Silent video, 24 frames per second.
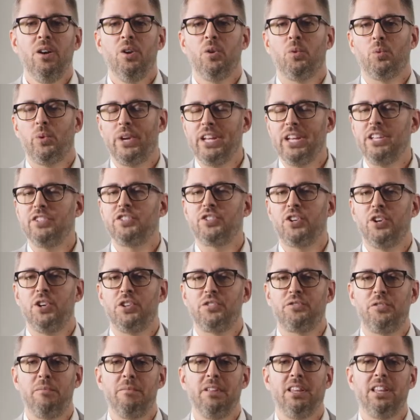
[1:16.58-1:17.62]
Research
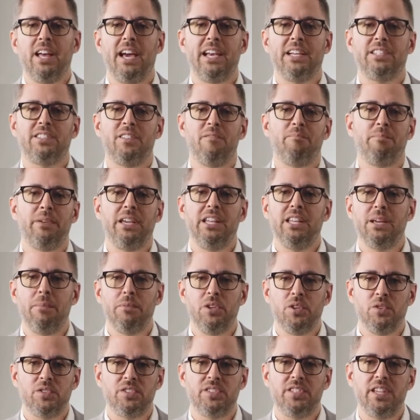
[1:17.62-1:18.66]
from the likes of
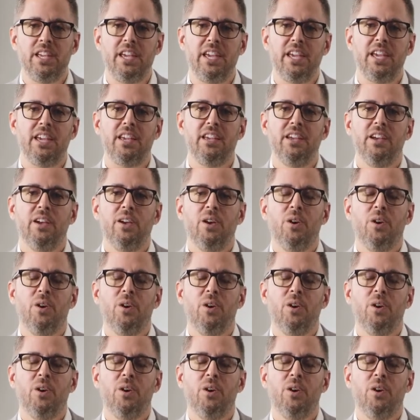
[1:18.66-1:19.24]
PwC